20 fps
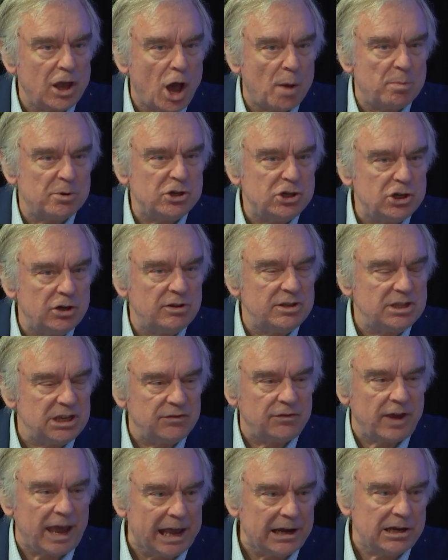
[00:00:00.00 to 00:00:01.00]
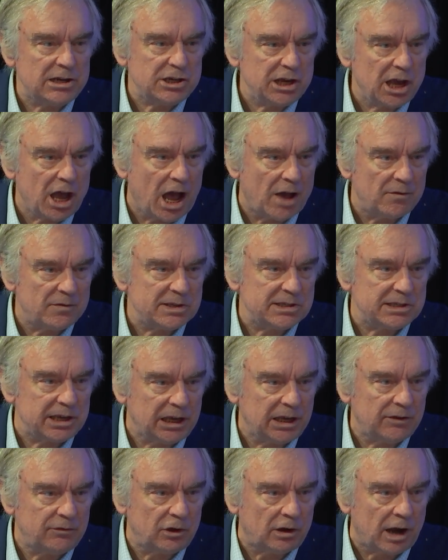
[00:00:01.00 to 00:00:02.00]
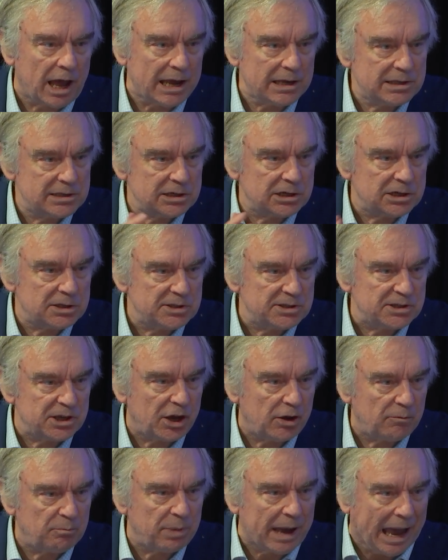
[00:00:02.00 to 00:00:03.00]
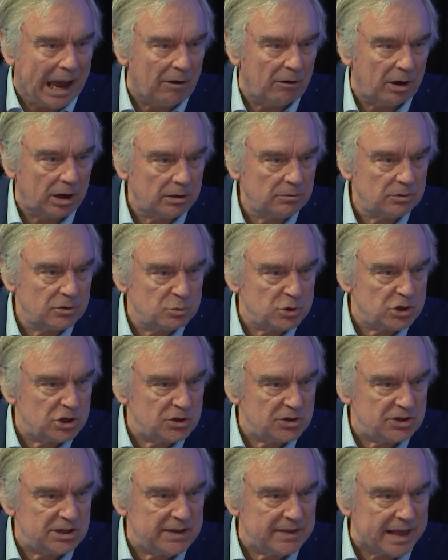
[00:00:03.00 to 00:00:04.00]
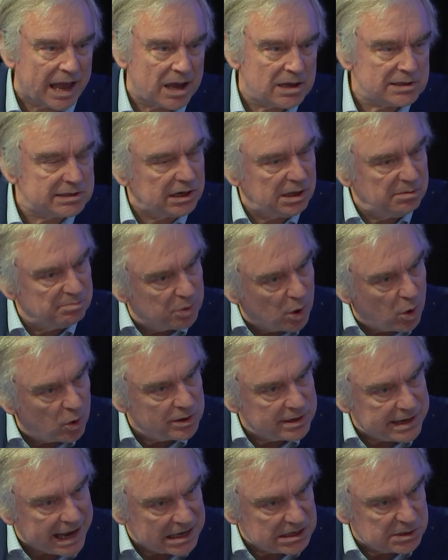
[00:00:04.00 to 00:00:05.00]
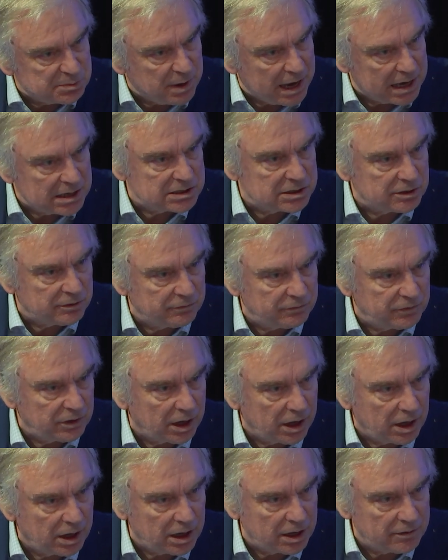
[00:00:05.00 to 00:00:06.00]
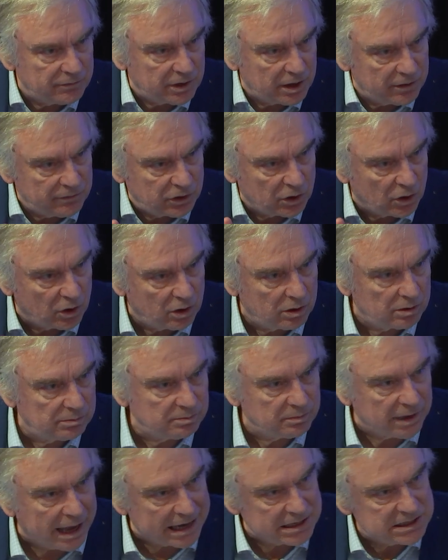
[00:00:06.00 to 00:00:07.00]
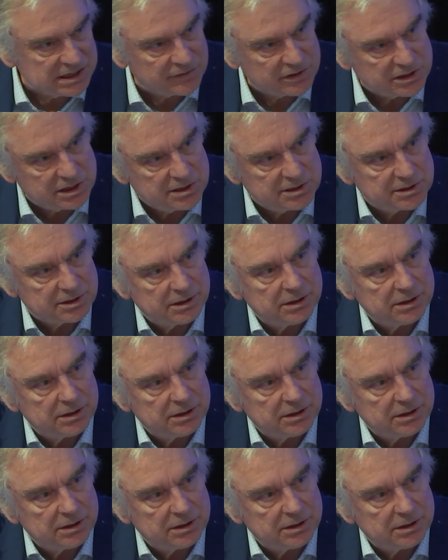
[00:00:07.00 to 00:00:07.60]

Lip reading: opportunity for energy harvesting, if you like, to conserve power, would you see that as an important aspect of your activities?